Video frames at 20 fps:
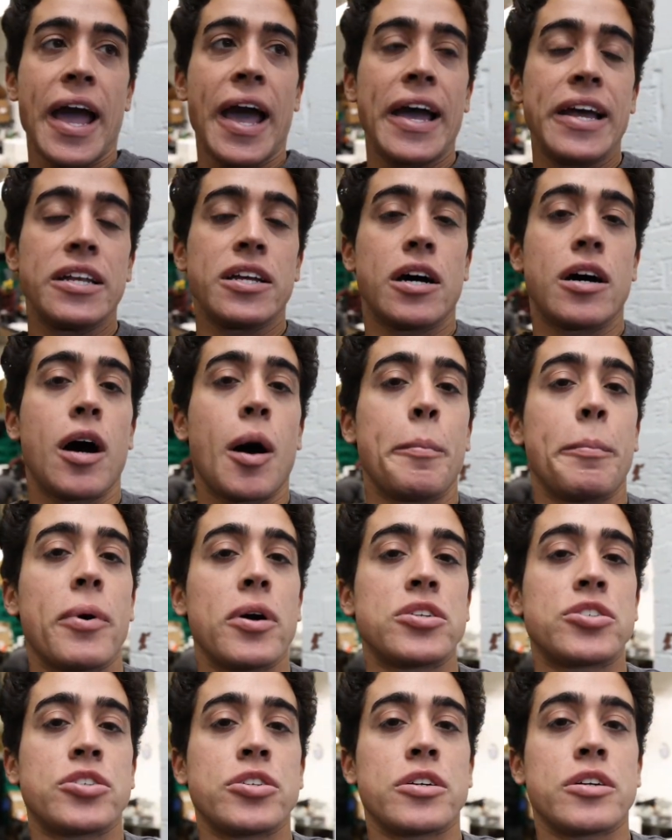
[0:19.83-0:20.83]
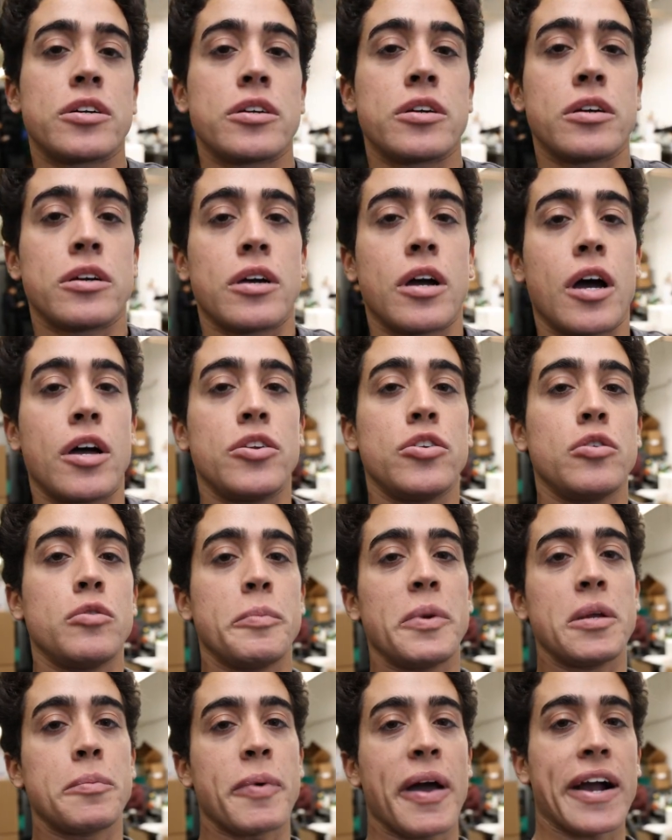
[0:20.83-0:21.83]
And uh, a butcher, a uh, new
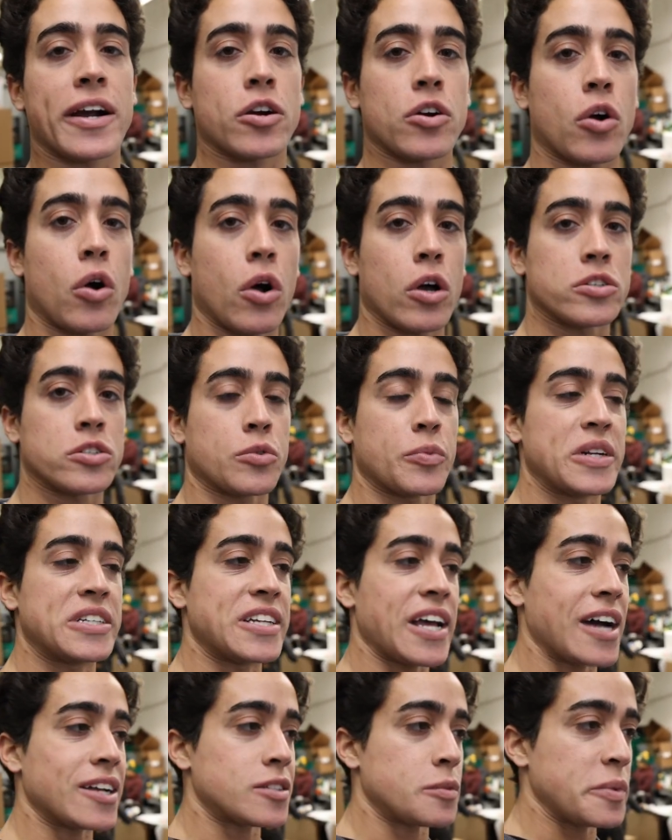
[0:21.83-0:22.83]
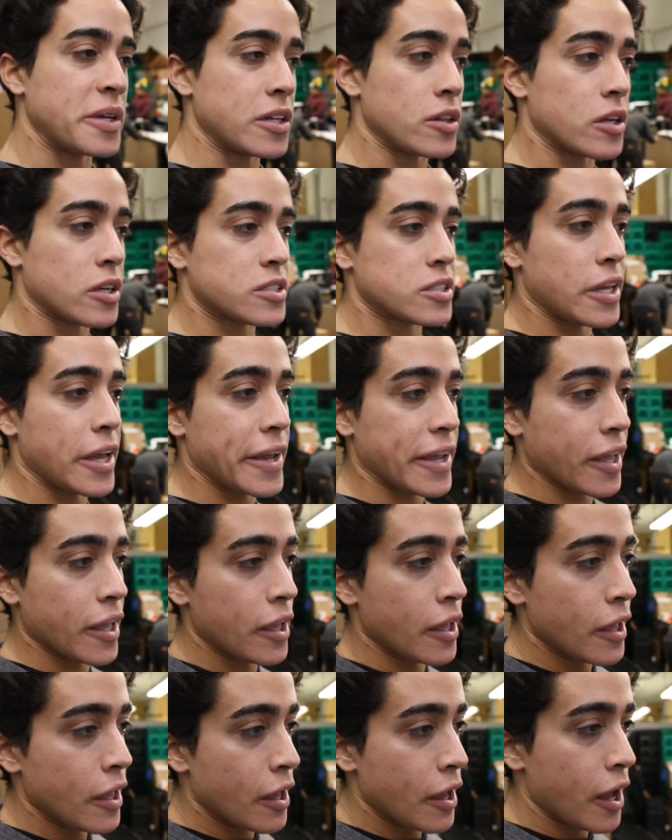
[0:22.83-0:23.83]
meat packer, also reached out to me. It looks like
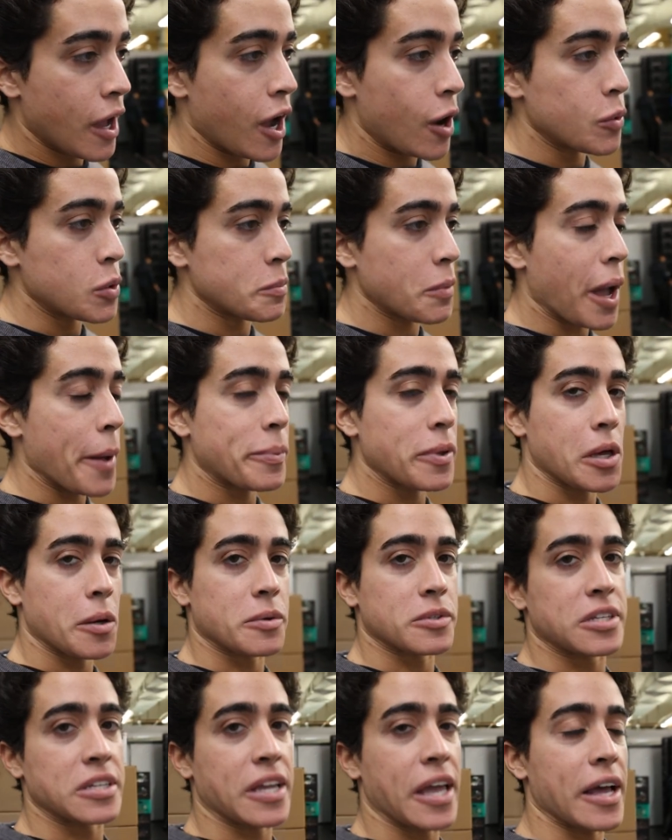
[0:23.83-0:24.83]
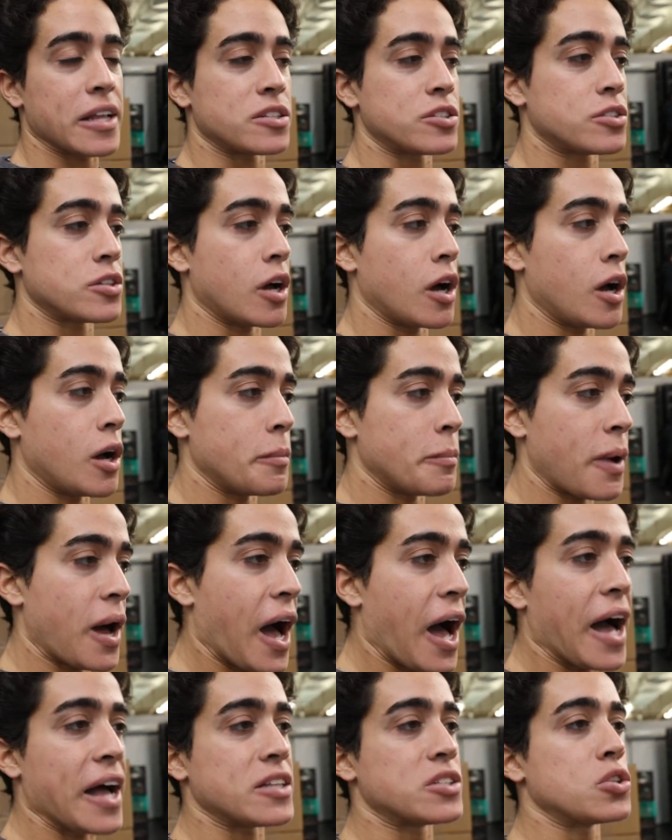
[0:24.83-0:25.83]
uh, we might be able to get some
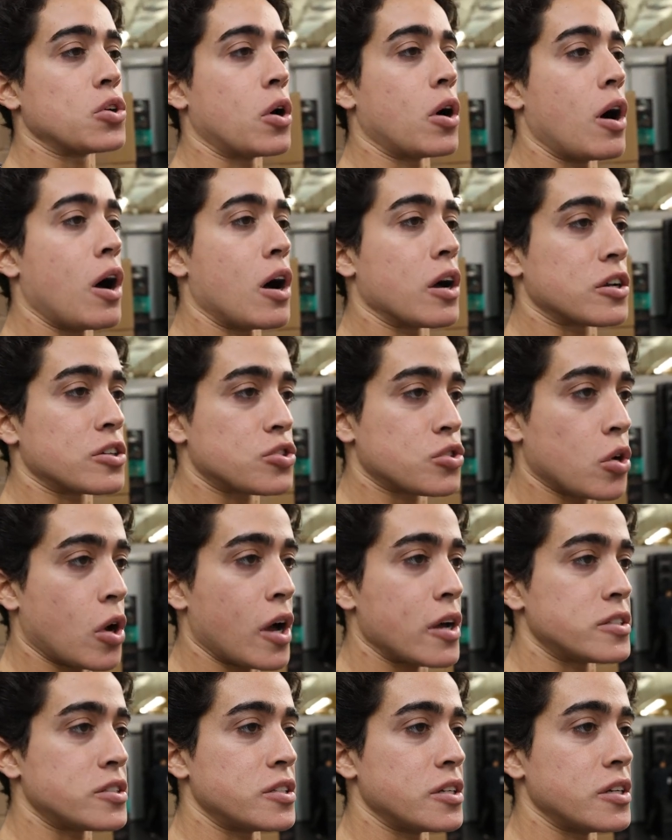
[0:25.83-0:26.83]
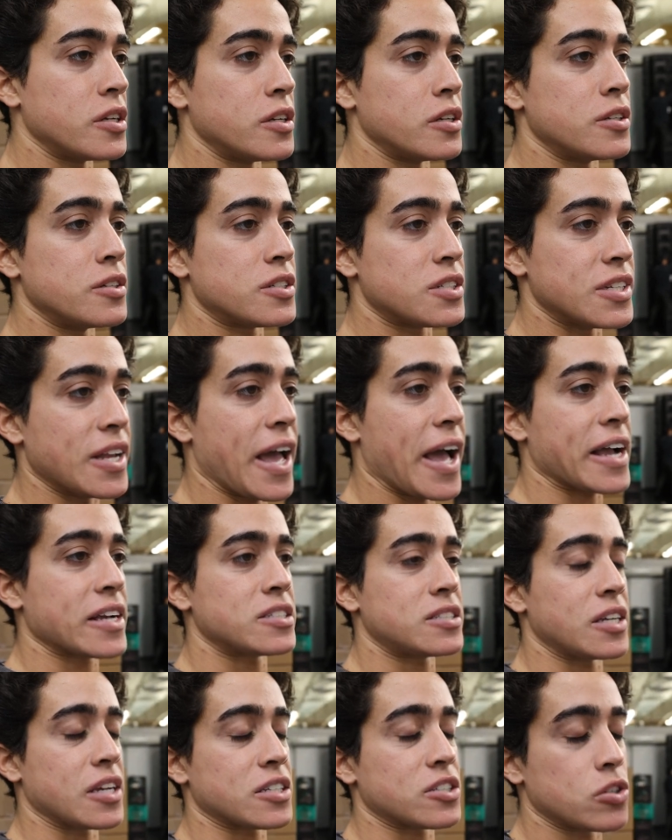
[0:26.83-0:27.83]
hot dog, sausage,
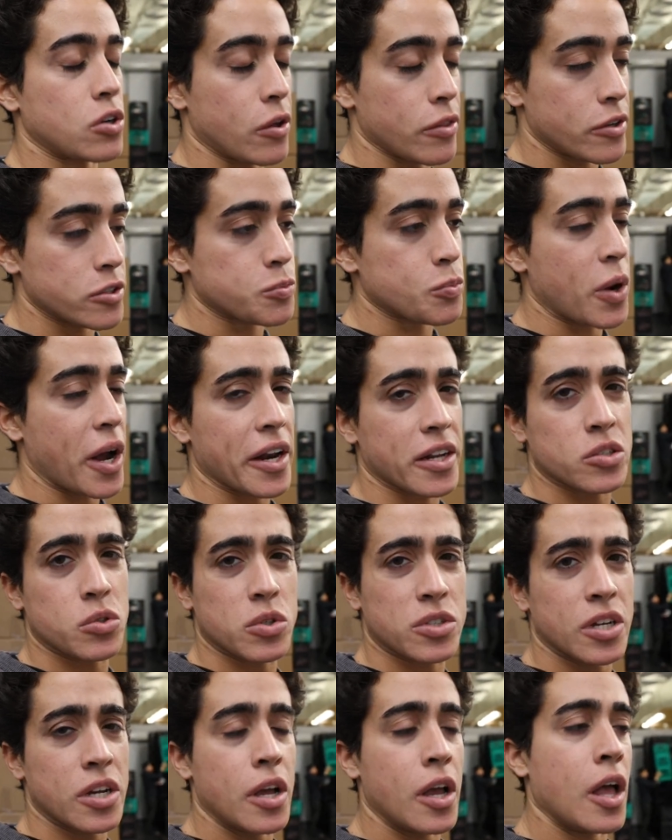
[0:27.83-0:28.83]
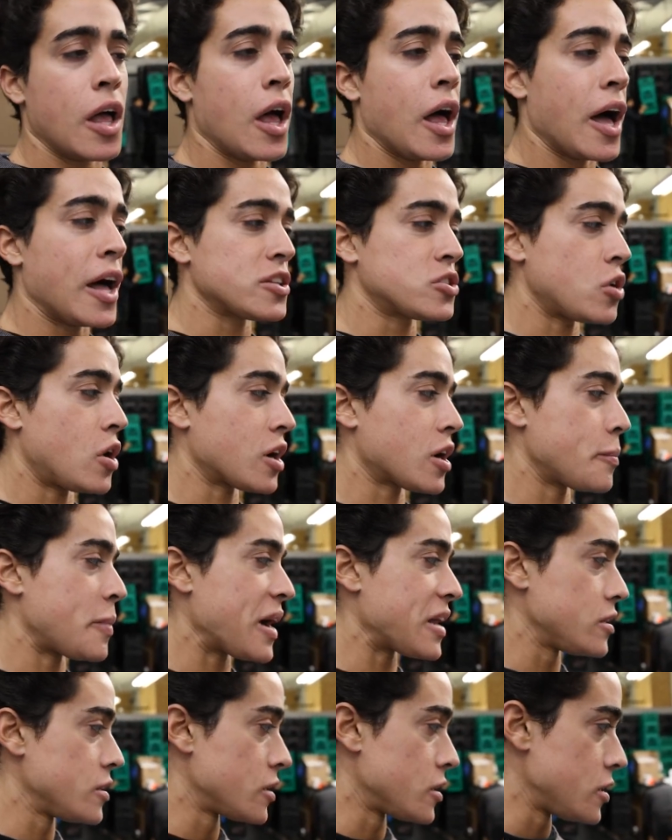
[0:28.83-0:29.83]
snack sticks, and all those products, which I'll talk
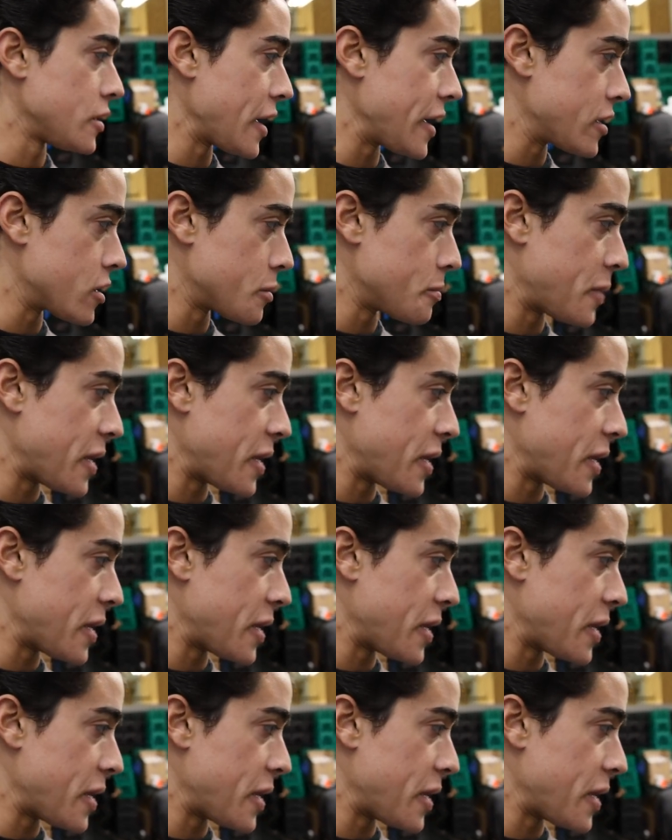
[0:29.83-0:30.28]
about a little later.